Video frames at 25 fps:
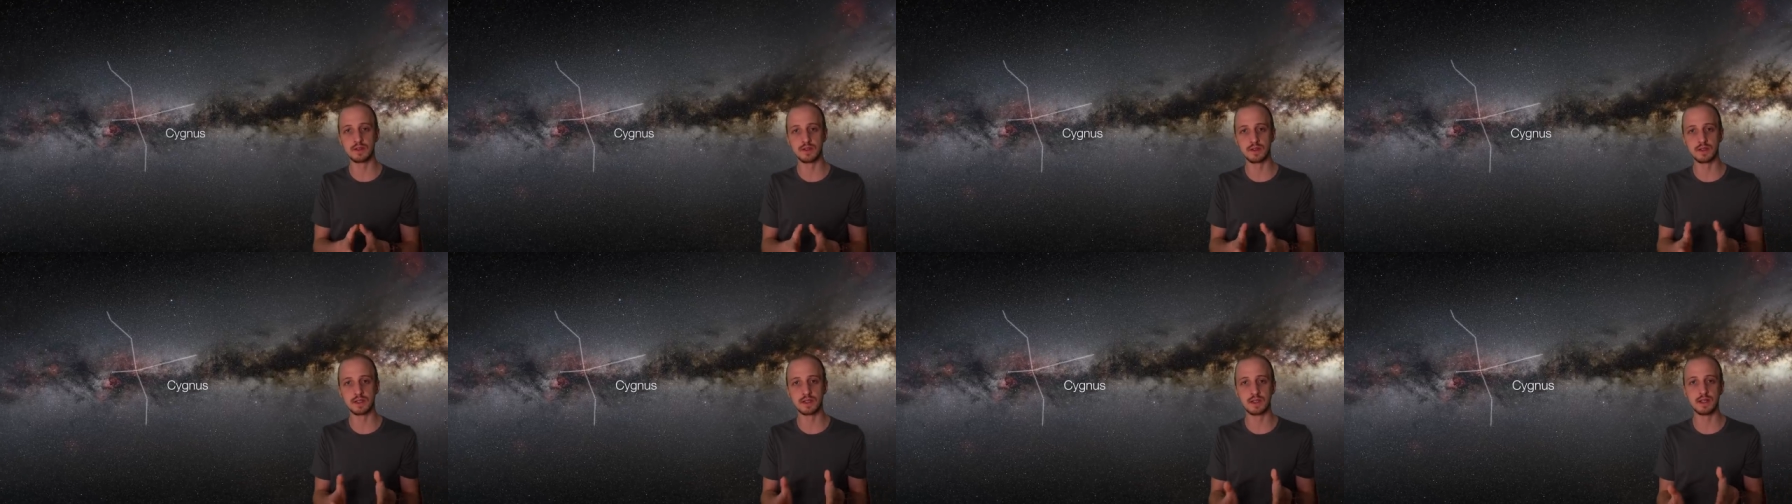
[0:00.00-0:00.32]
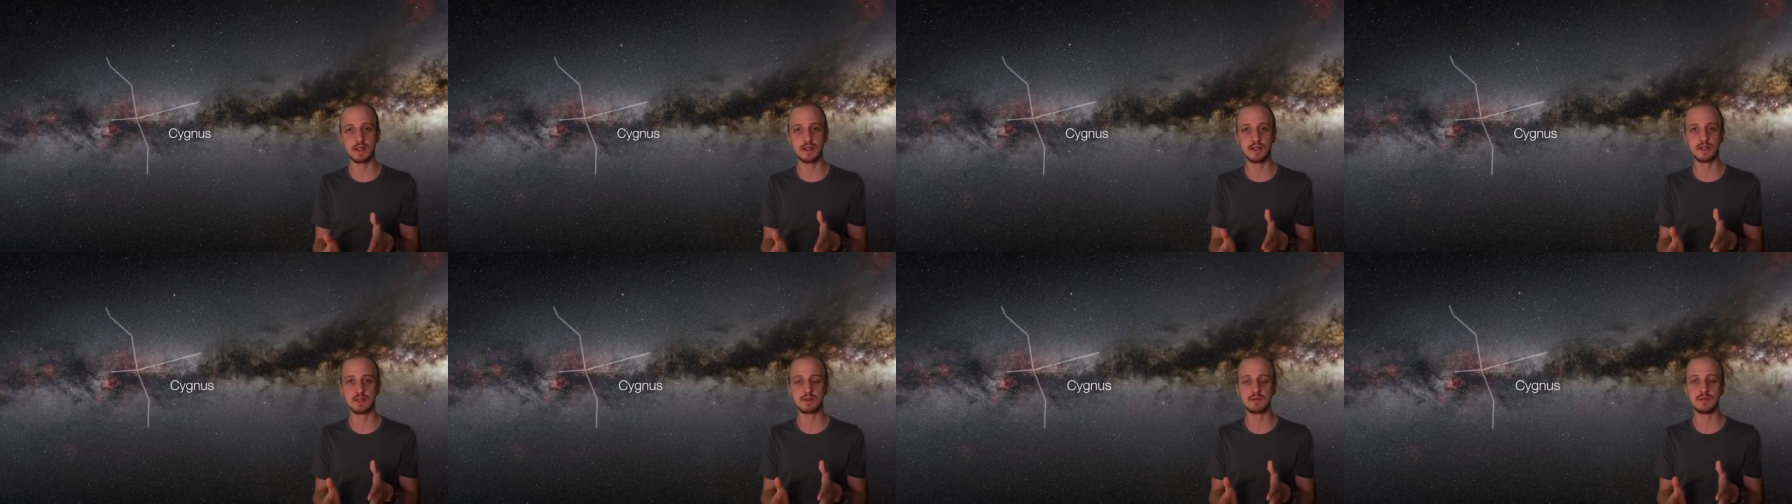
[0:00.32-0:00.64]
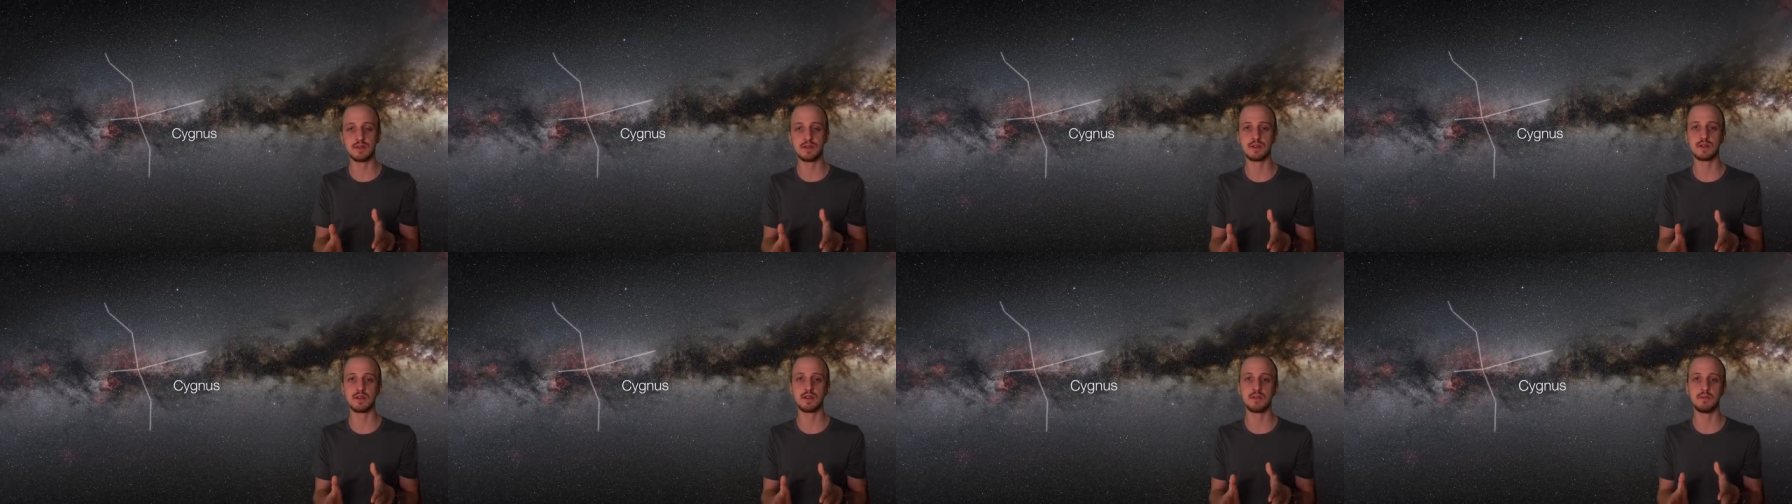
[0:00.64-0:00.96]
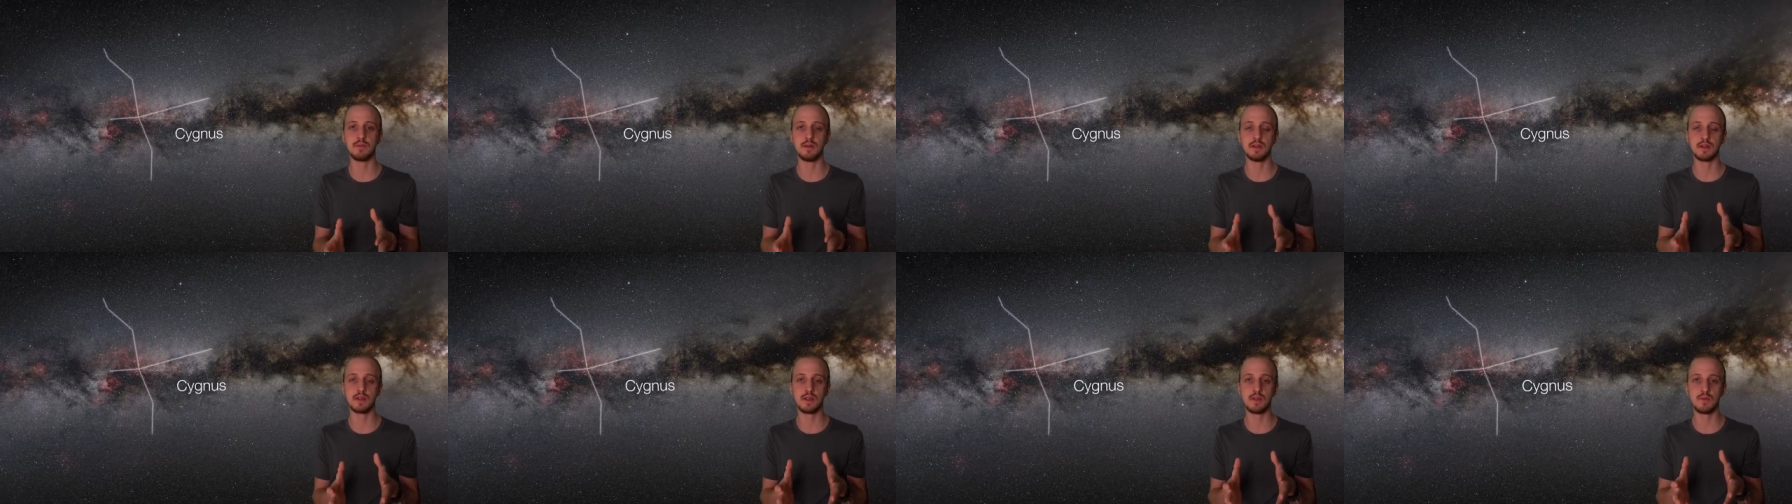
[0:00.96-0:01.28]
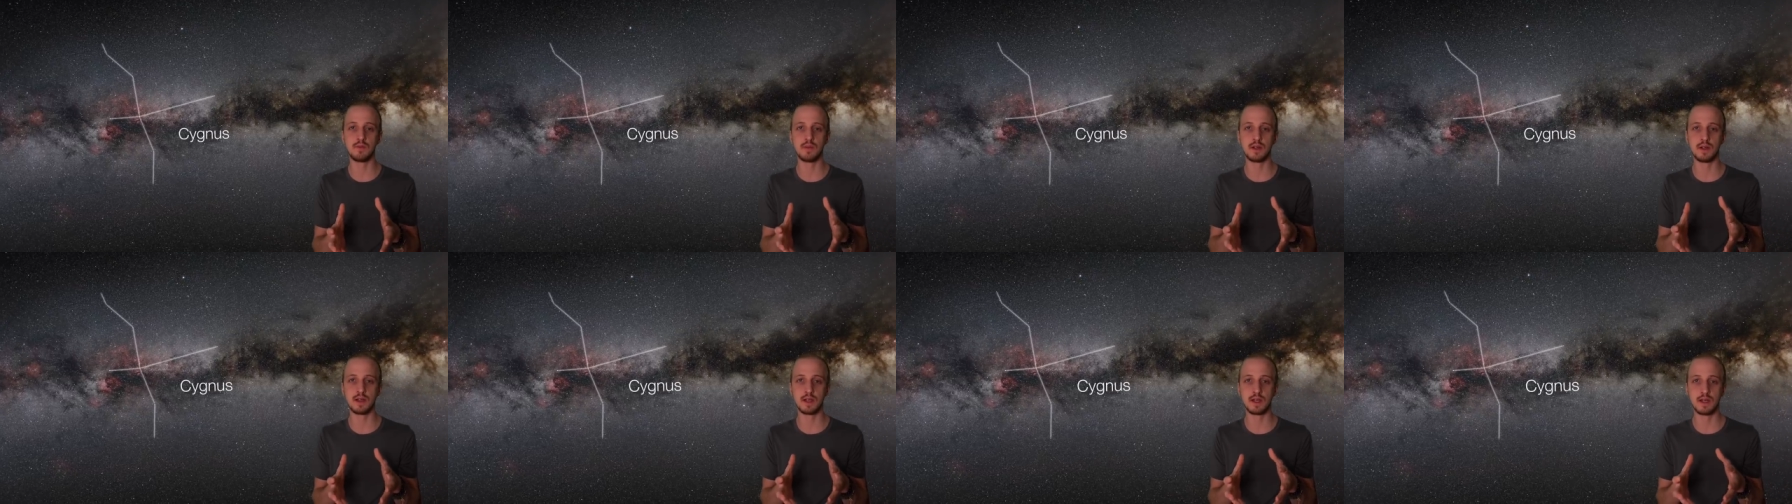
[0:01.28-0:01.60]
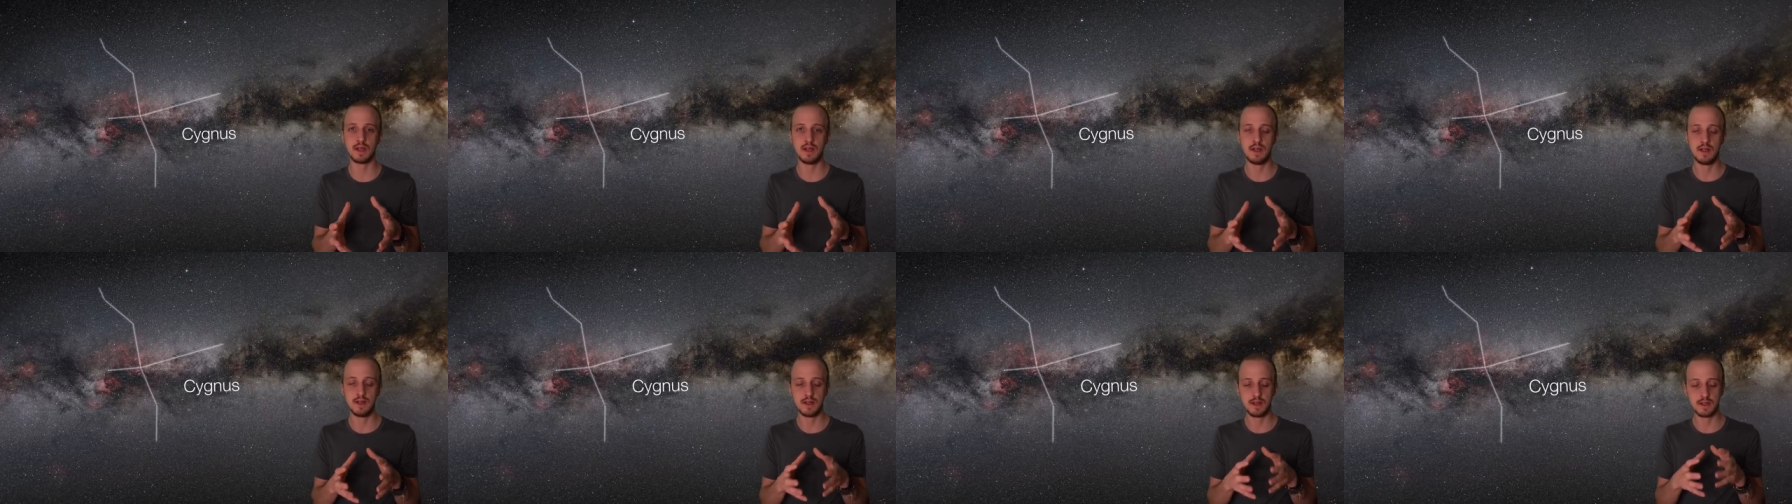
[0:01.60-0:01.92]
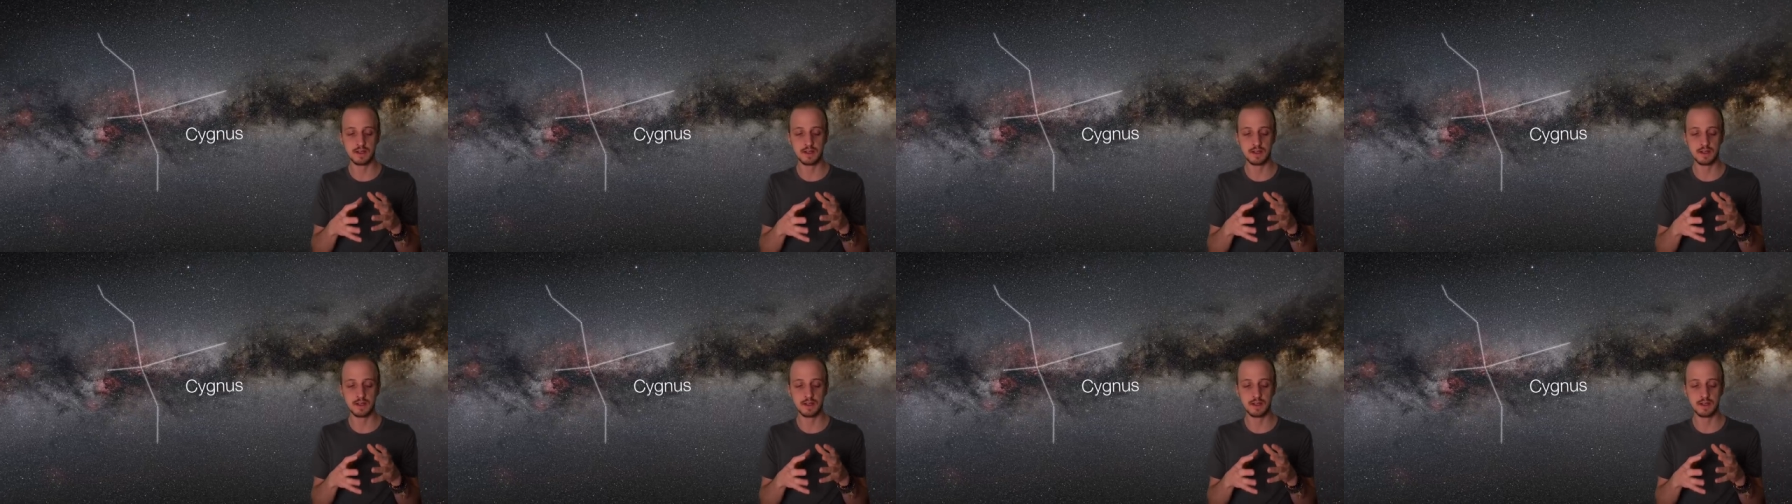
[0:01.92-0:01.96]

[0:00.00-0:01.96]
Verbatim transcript: So the Cygnus region of the Milky Way